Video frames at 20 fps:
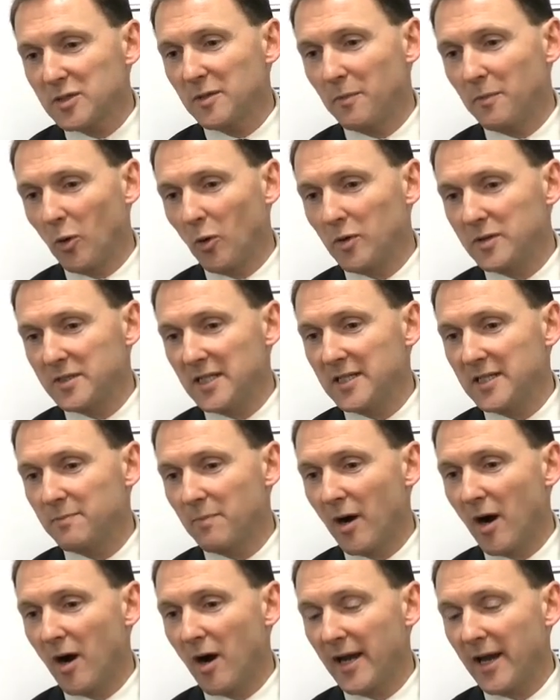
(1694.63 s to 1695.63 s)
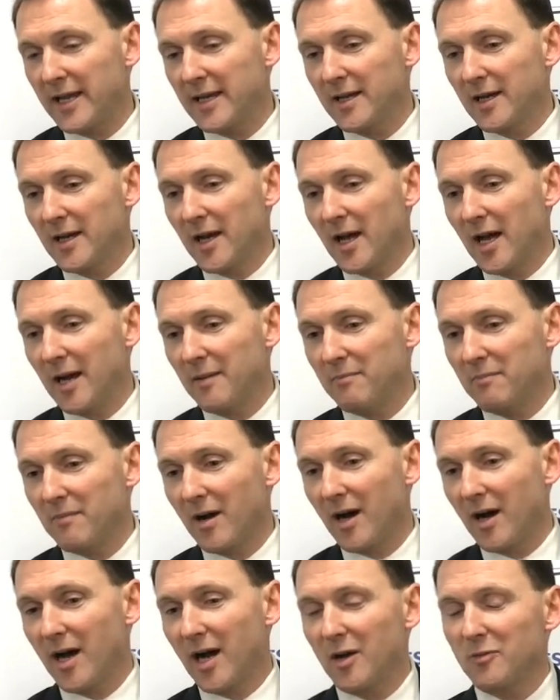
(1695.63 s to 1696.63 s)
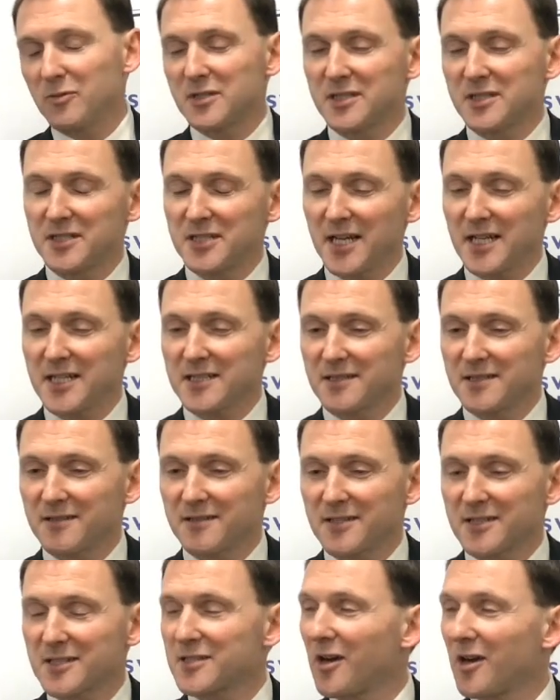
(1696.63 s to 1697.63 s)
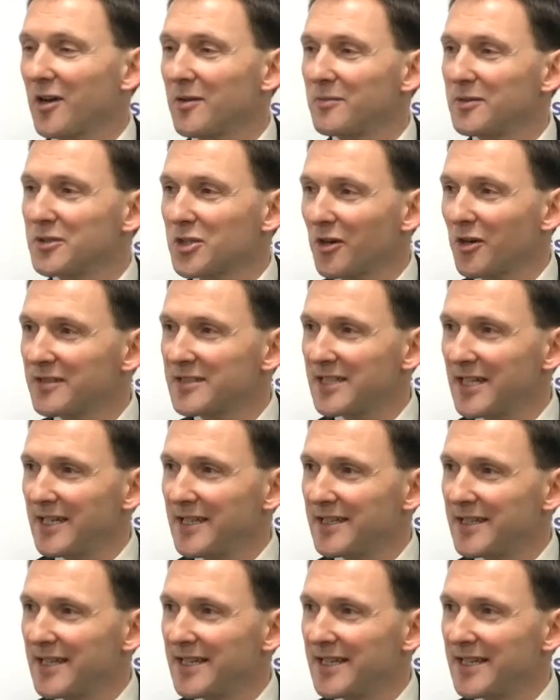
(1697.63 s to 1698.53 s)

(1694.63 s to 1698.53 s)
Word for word: supported by, um, I would suggest, the silent majority.